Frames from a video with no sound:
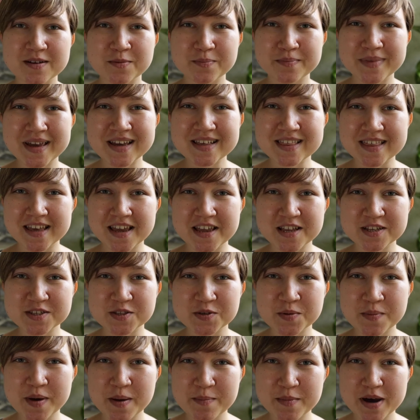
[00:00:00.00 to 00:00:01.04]
Big thanks
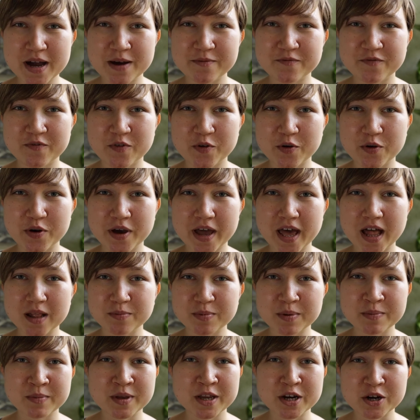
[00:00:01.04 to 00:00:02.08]
to my mom for
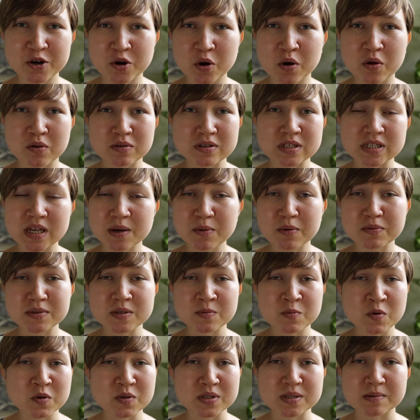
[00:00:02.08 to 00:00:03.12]
helping me recall some of the
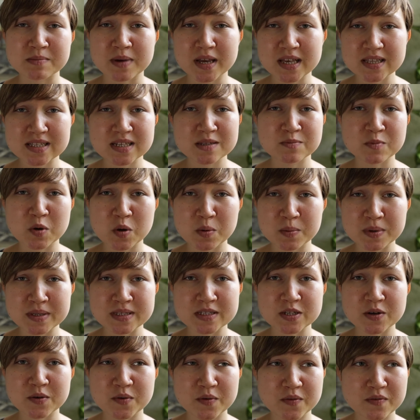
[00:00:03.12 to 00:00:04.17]
most amazing
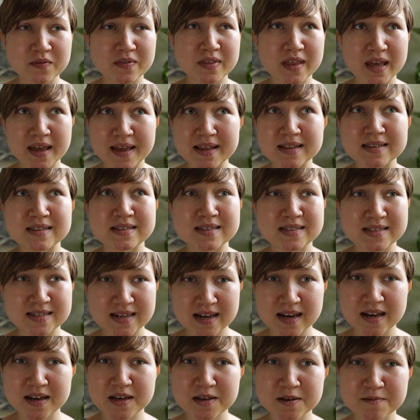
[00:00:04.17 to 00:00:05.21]
moments of that
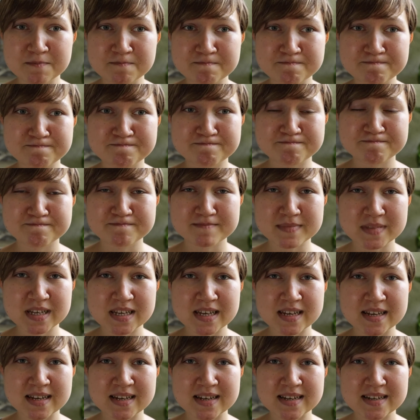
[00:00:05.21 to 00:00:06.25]
time.
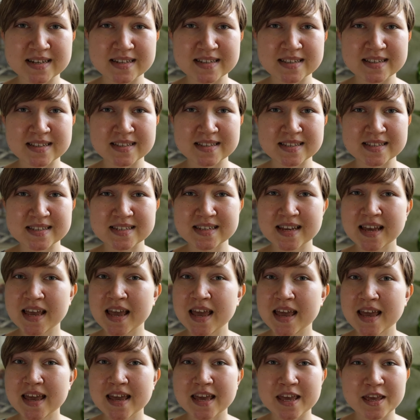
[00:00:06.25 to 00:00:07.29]
And
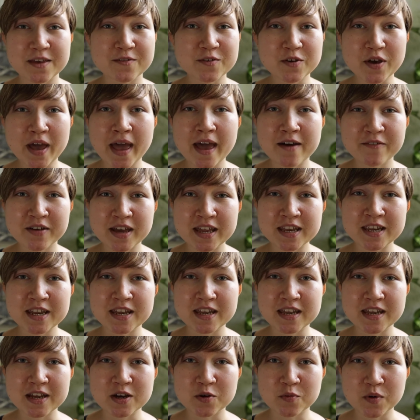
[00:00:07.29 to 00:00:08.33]
if you have
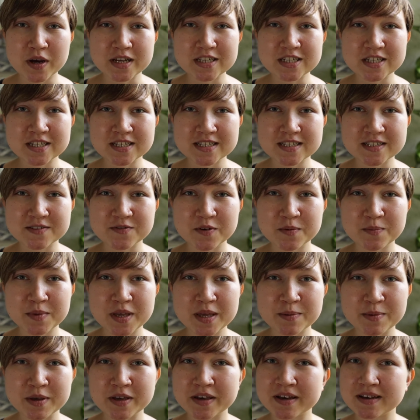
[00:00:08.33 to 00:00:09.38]
any questions for
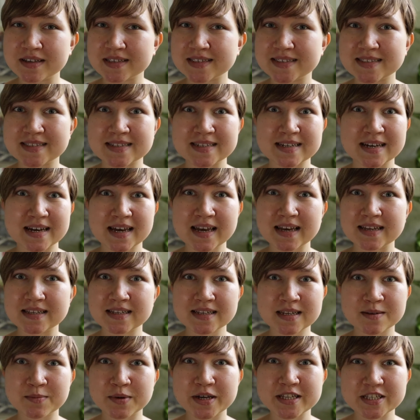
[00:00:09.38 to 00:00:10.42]
me, because I
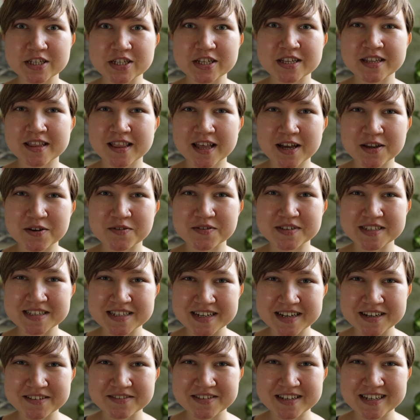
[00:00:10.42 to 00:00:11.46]
didn't mention a lot of
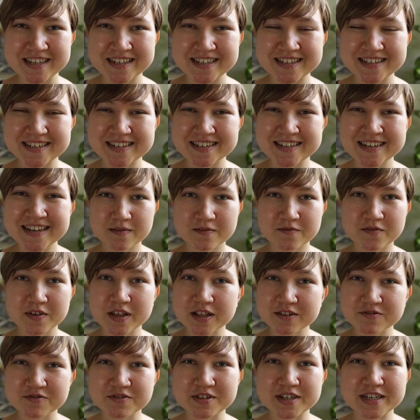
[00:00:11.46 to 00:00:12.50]
stuff here,
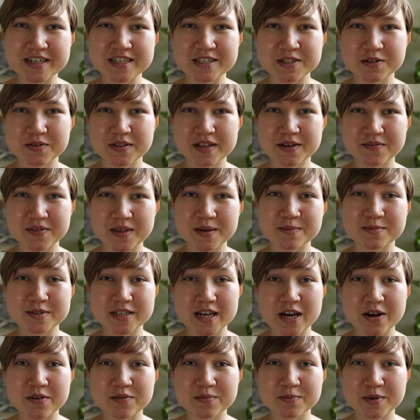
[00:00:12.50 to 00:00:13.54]
feel free to leave them
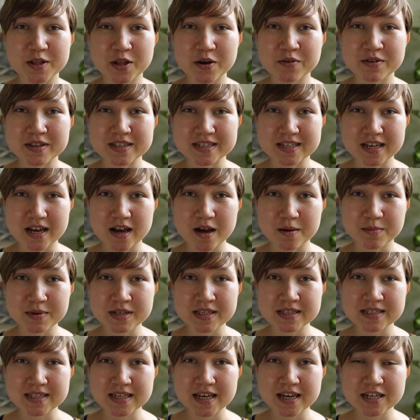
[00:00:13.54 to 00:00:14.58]
down below in the
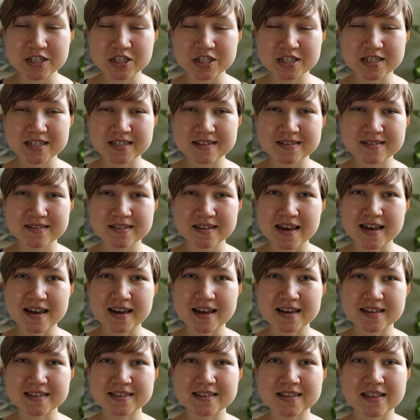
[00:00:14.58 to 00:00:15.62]
comment section.
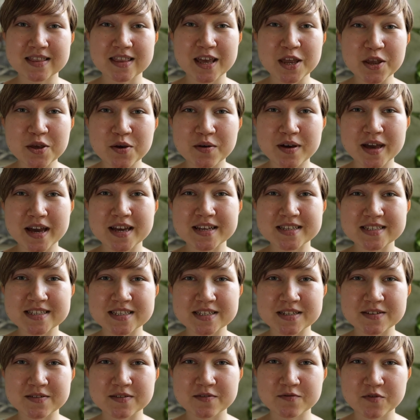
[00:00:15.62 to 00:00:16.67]
And thank you
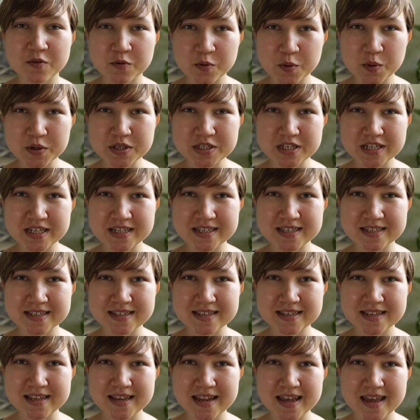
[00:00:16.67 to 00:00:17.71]
guys for
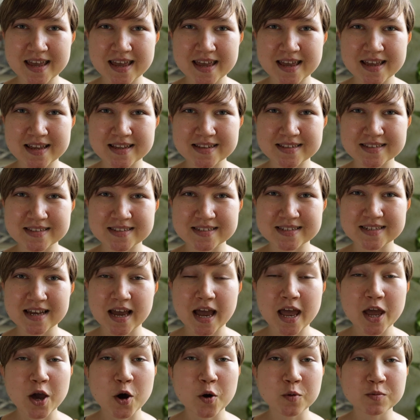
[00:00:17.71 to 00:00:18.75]
watching, and
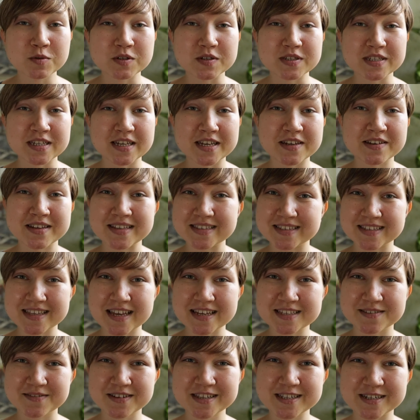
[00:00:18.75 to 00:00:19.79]
I hope to see you in the
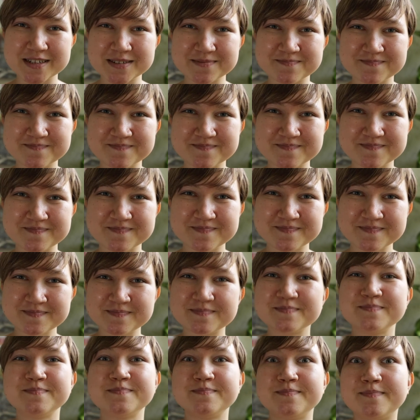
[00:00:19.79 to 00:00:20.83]
next video.
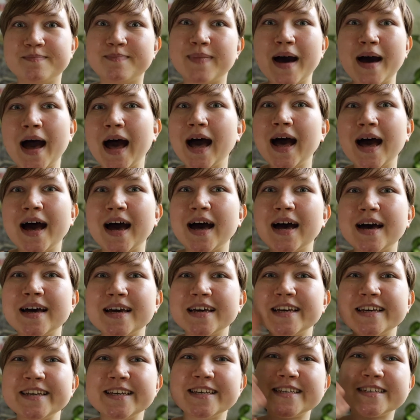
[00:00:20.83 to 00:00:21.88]
Bye!